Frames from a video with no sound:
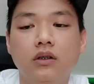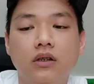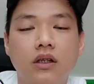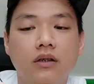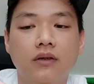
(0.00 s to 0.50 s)

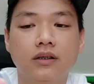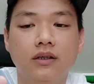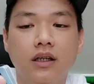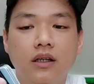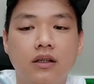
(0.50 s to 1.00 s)
If let's say
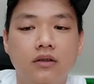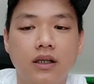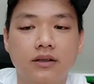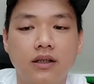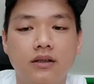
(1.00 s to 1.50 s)
I need to
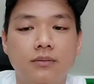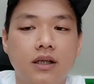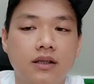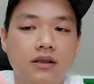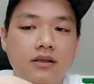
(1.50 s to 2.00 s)
access my
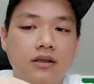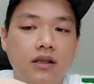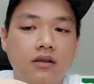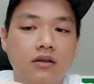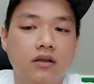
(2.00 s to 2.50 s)

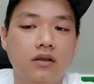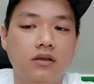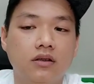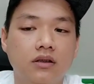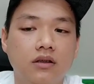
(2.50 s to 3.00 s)
second cards
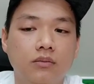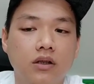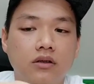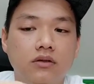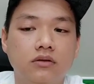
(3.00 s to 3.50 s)
in the
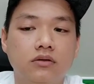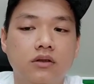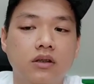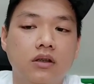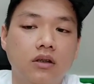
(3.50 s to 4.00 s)
middle,
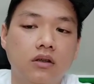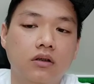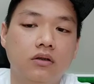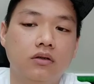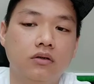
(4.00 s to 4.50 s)

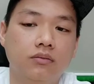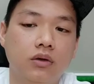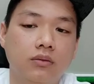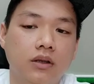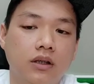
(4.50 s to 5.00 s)
so
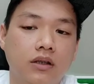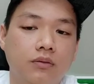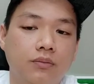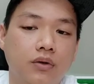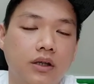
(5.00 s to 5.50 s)
probably I need to
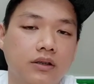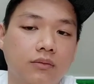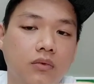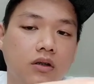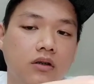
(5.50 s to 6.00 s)
press the
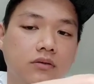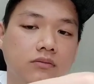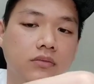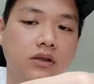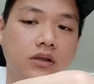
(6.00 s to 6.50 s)
bottom
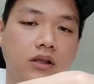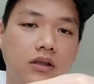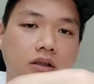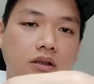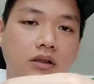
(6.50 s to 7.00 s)
and then
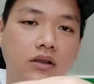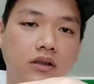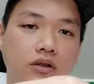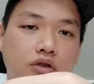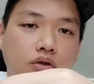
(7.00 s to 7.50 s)

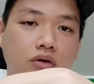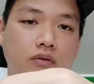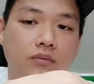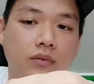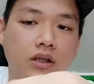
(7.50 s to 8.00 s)
choose
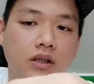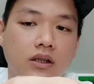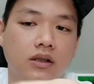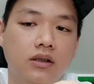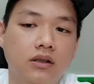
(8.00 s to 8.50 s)
from there,
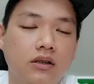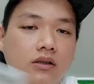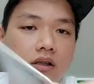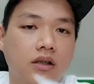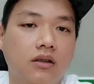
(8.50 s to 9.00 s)

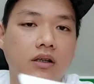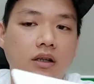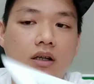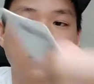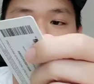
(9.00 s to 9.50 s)
second
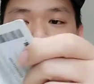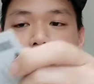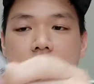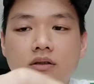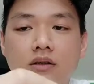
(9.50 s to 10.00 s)
cards,
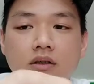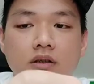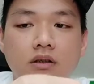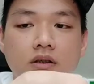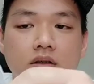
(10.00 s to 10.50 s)

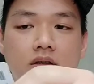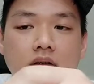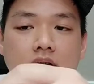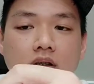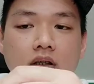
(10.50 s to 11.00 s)

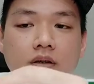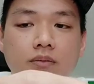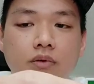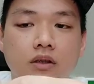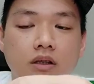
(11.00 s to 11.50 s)
okay,
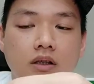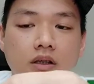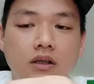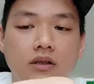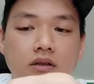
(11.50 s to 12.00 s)
put it in,
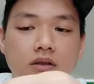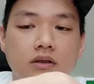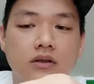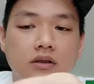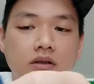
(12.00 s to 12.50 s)

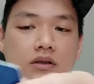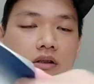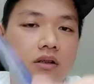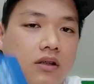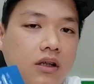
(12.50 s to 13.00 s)

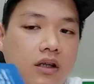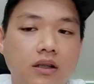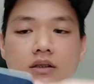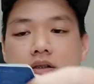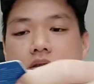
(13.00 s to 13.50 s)
third
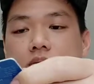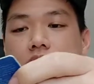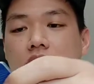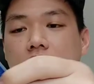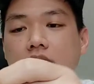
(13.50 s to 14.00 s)
cards, put
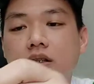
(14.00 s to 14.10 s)
it in,